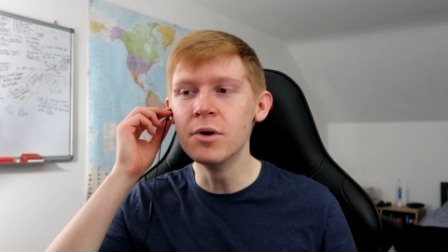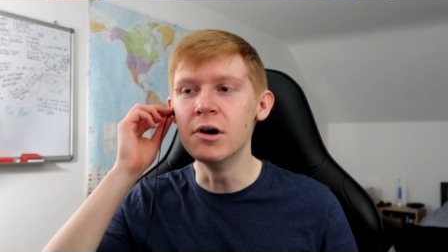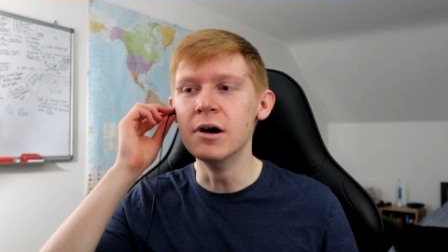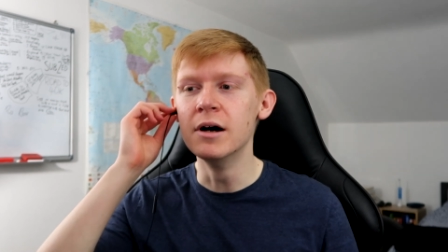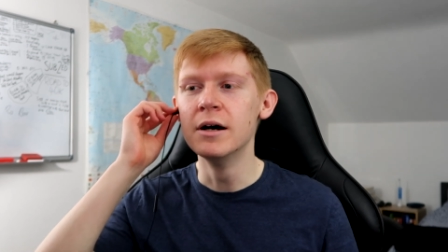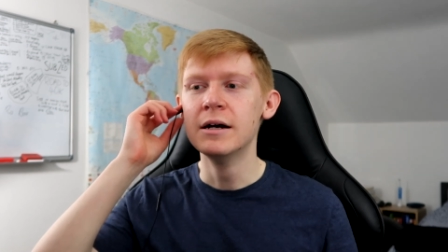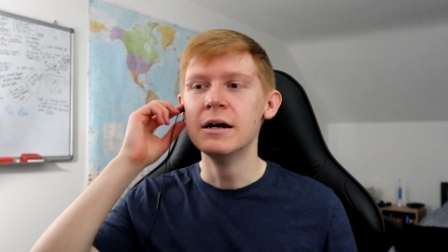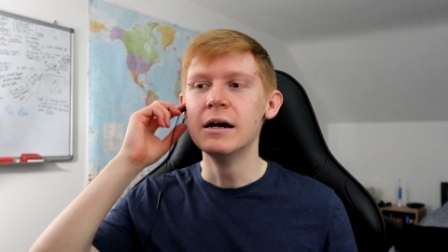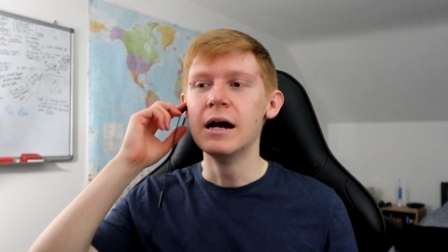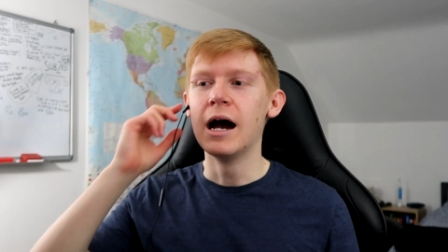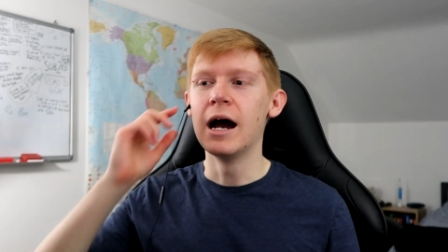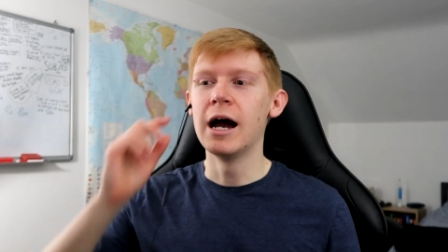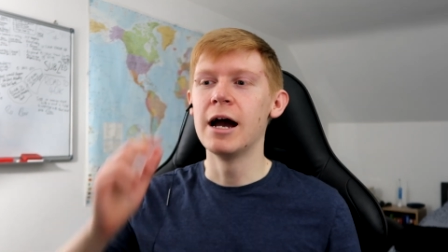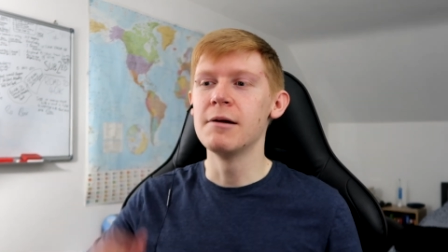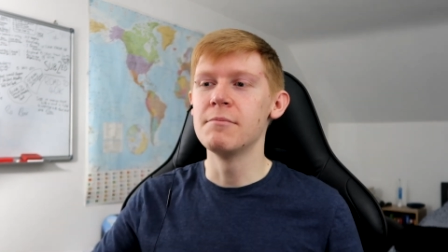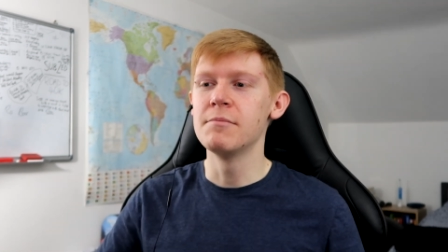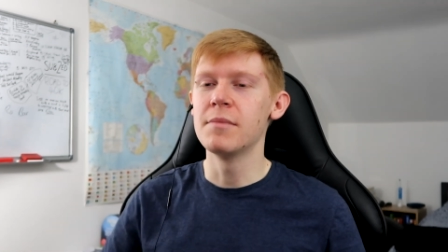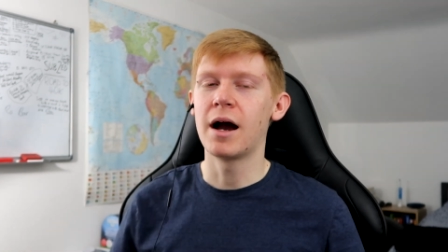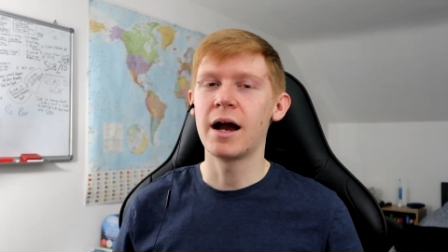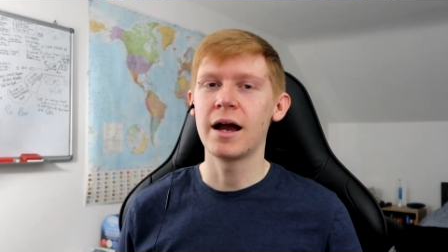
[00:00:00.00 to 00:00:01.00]
But
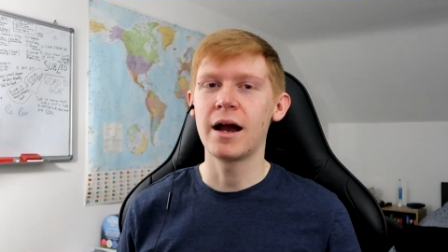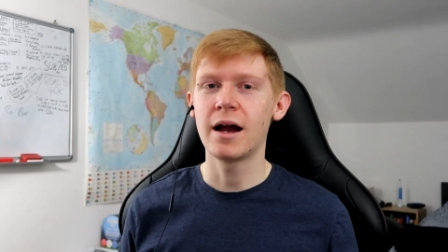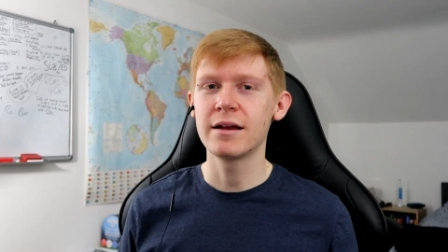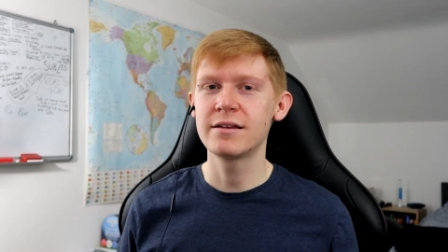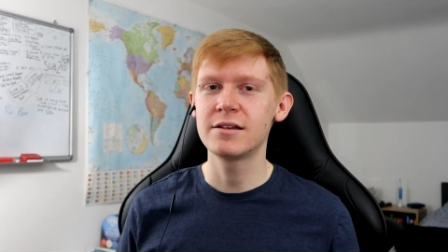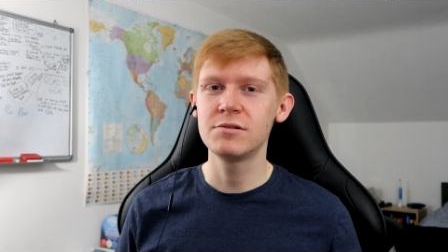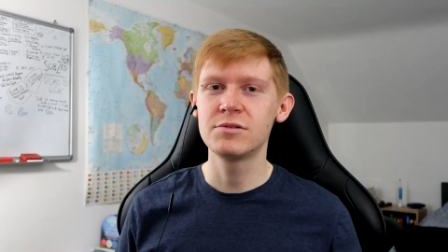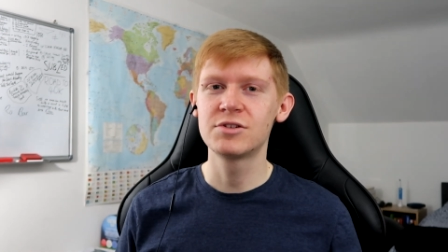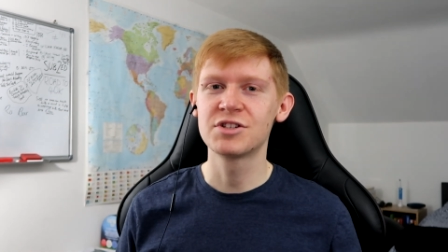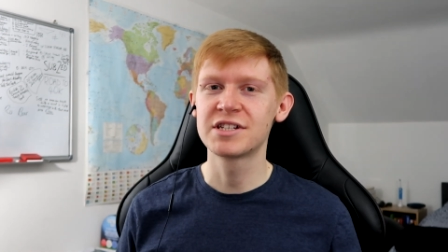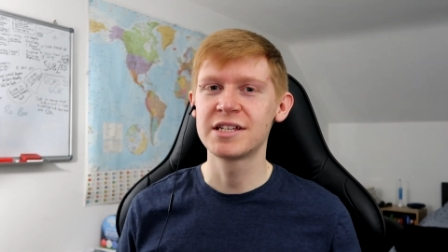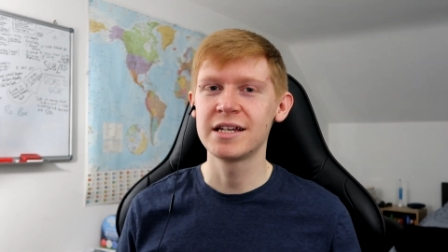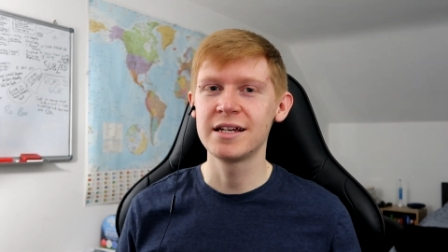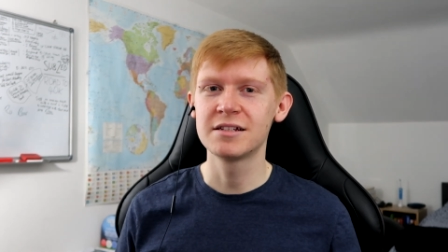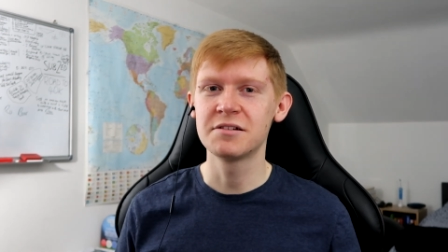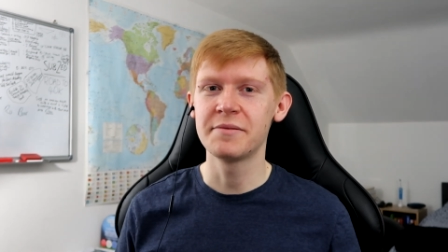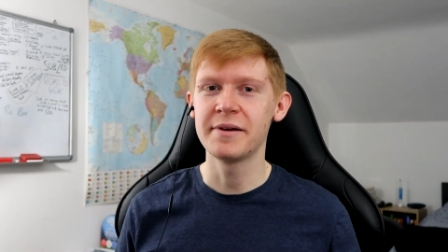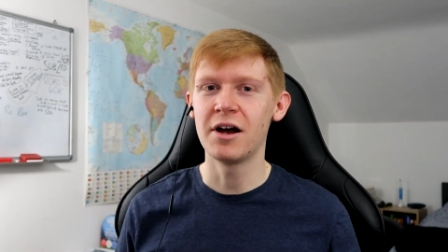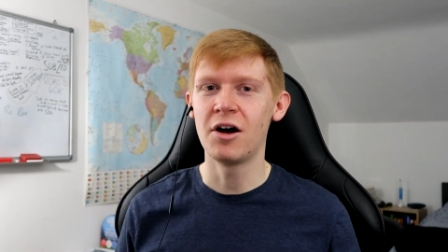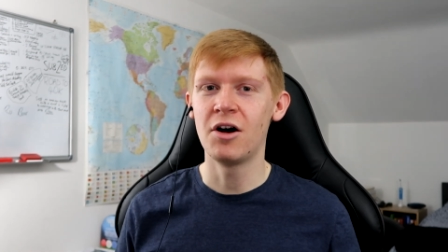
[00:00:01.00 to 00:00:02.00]
I do just
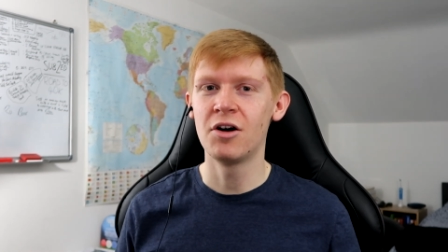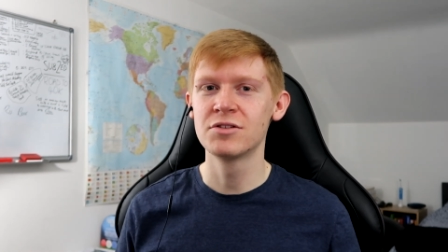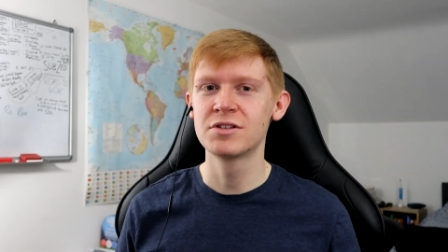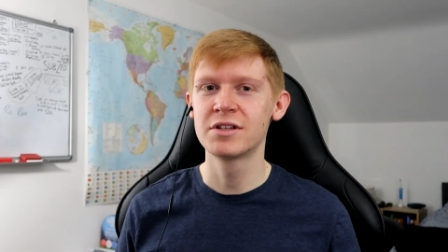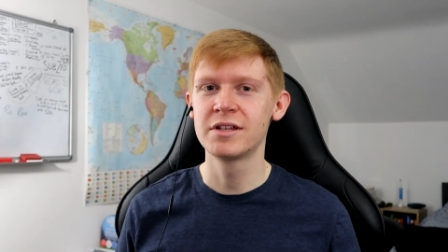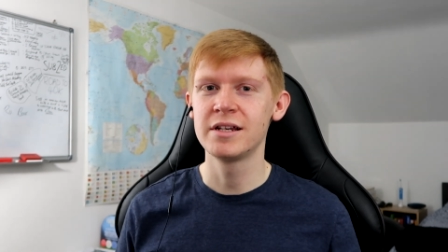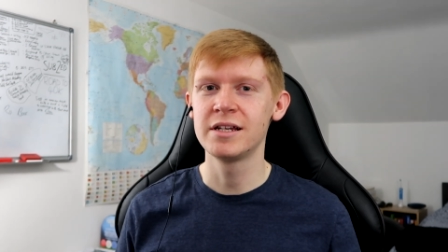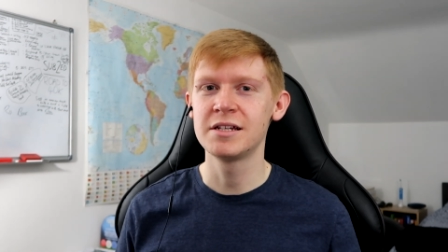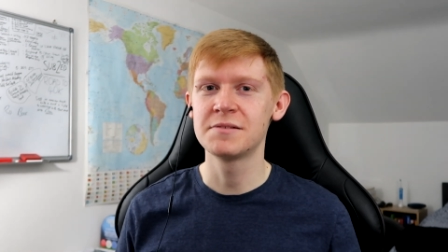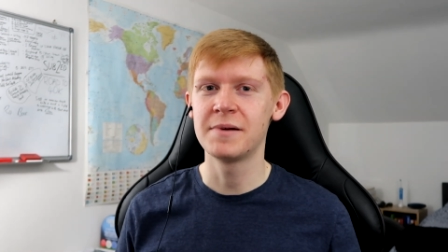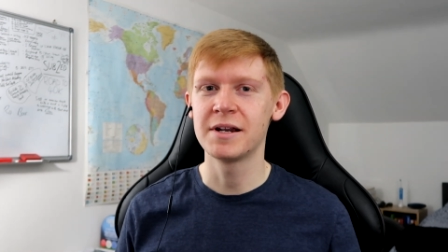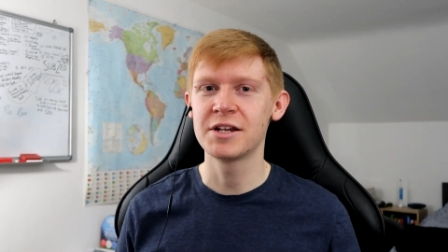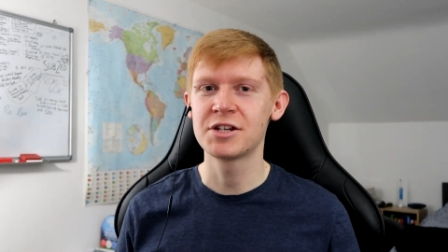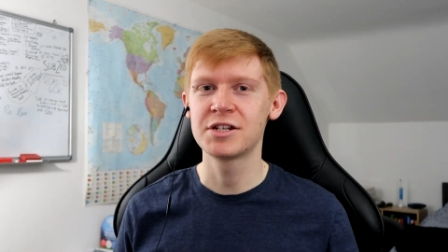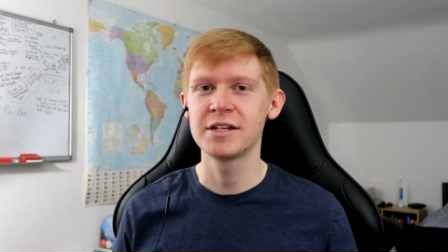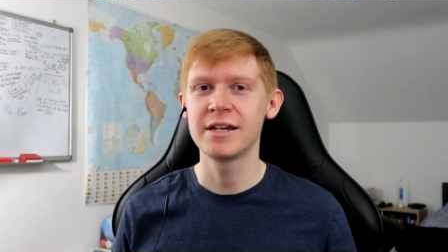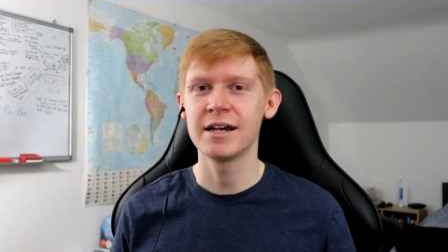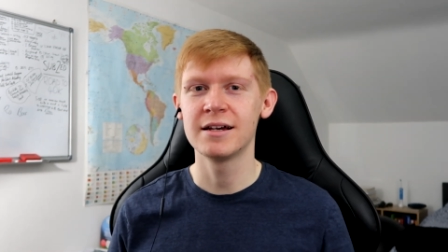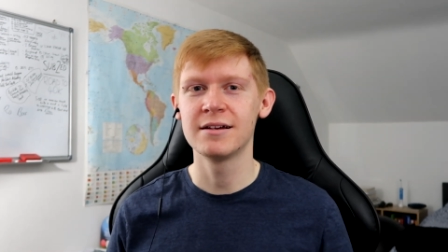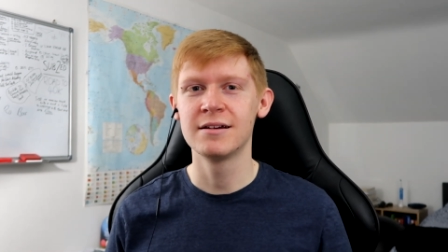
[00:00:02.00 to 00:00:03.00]
think it's a bit odd that he's
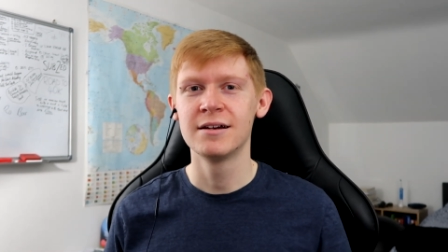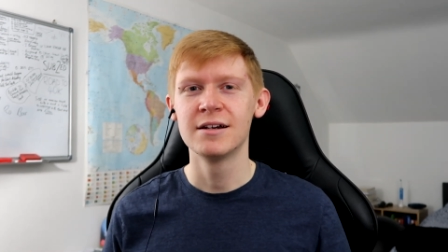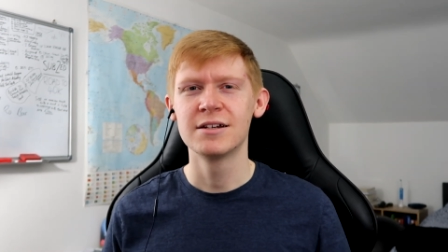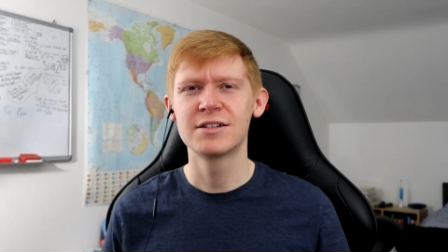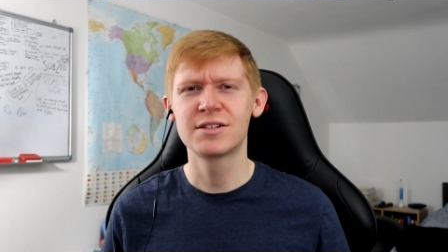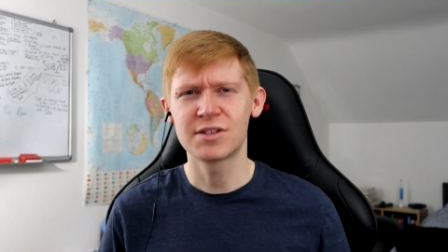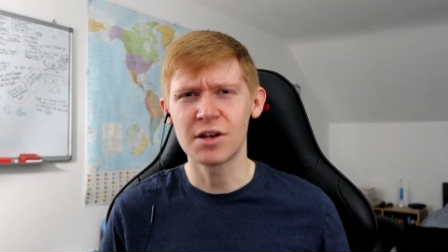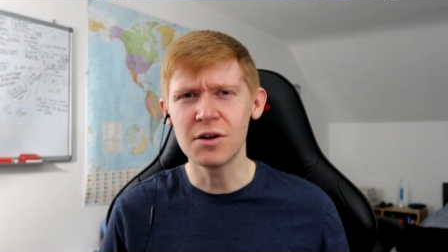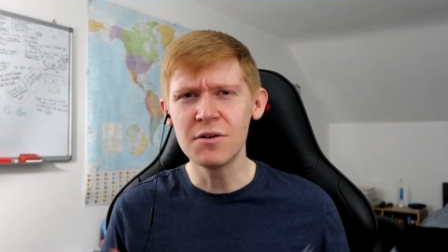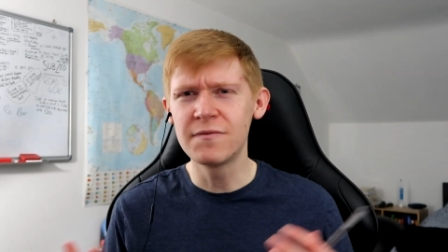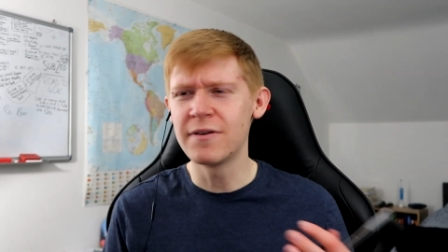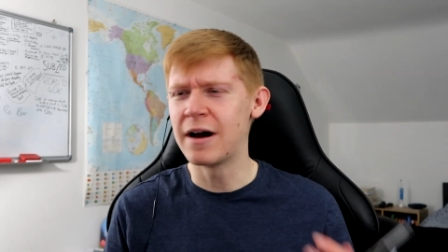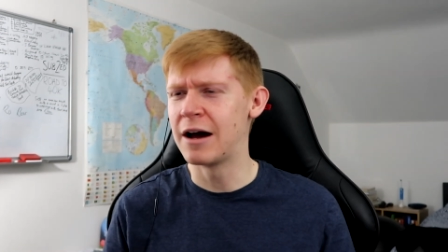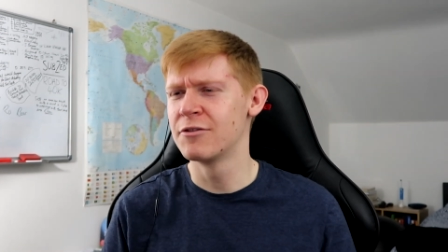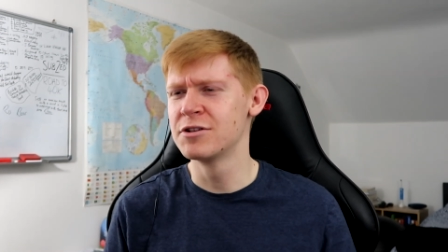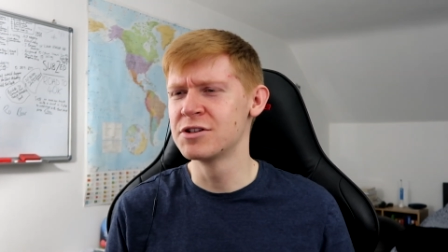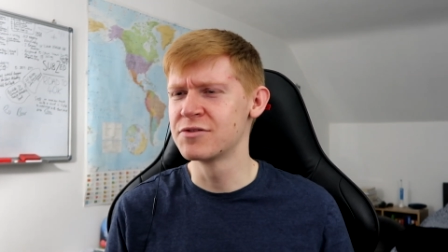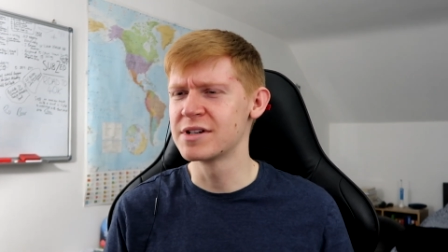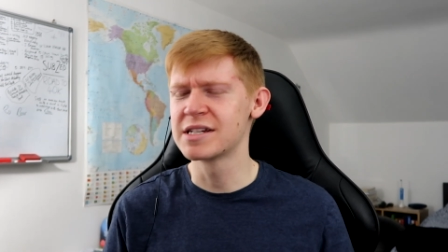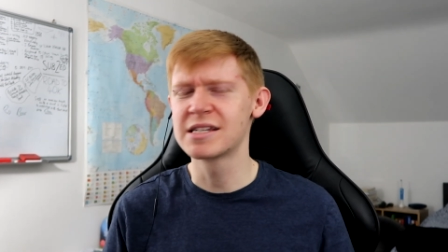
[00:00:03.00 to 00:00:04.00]
managed to get so
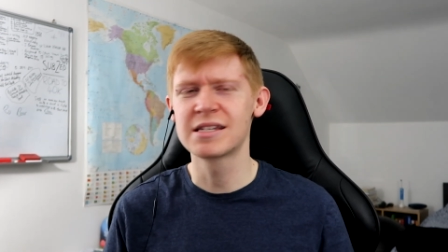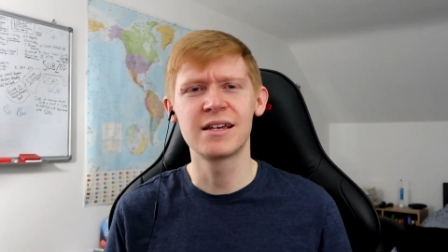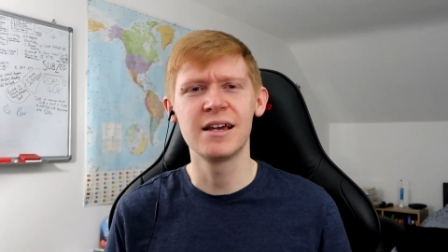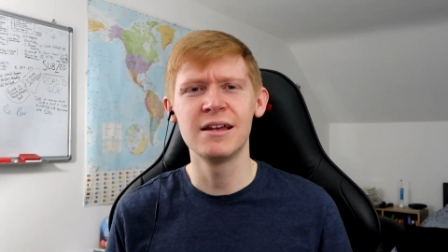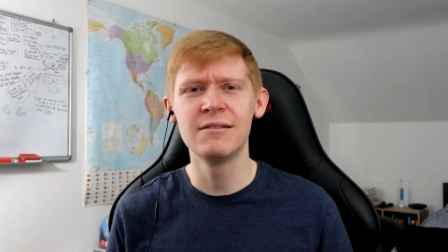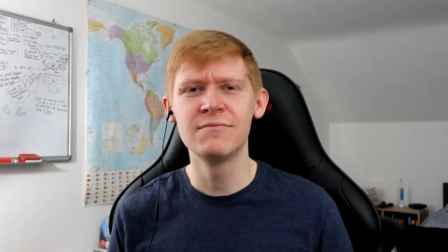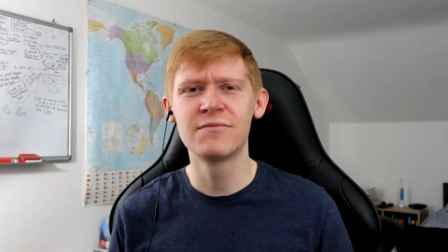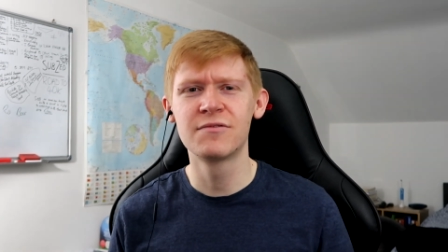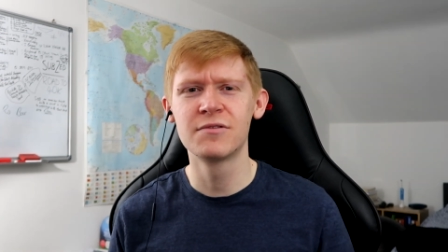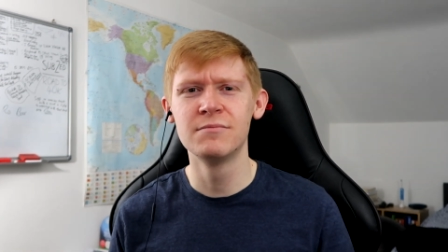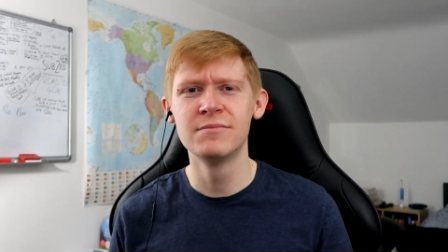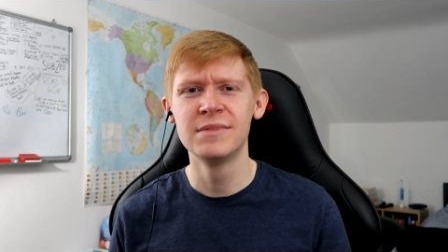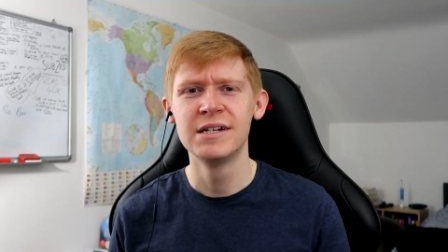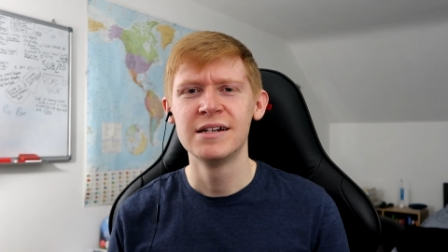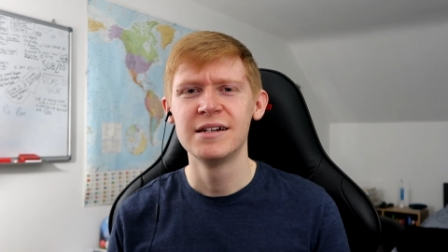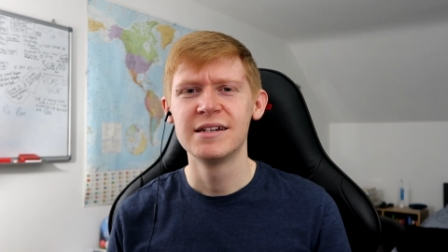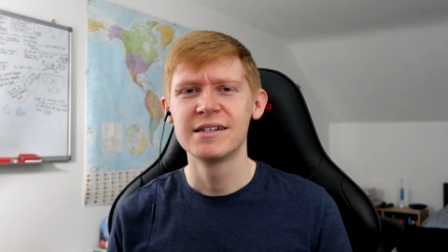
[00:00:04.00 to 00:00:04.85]
far under his skin from